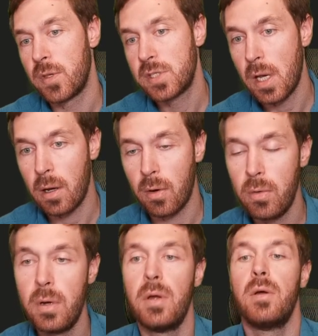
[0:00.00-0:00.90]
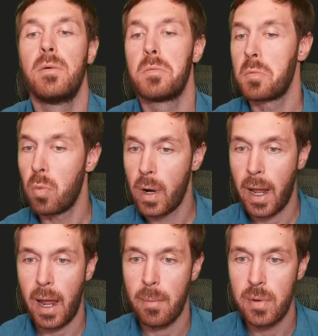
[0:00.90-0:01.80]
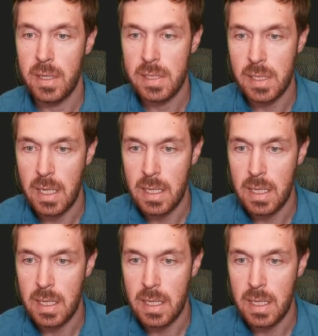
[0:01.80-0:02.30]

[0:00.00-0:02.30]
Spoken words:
So what happens